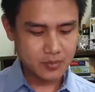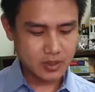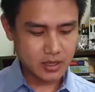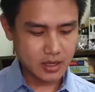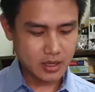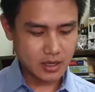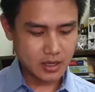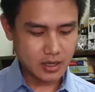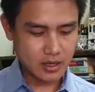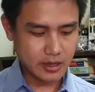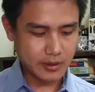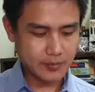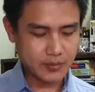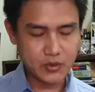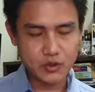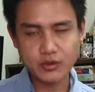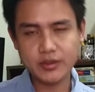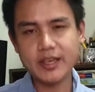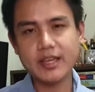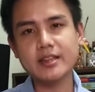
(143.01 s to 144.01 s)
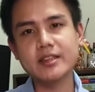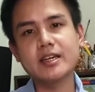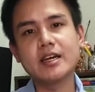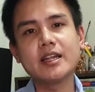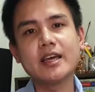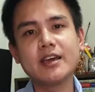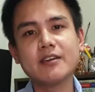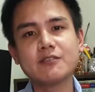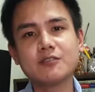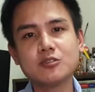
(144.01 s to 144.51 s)
To get
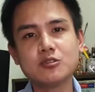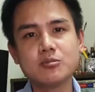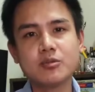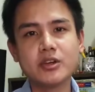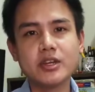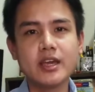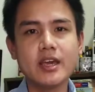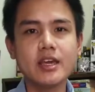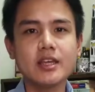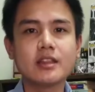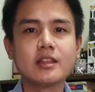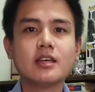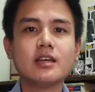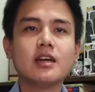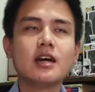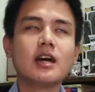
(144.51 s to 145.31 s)
that f2.8,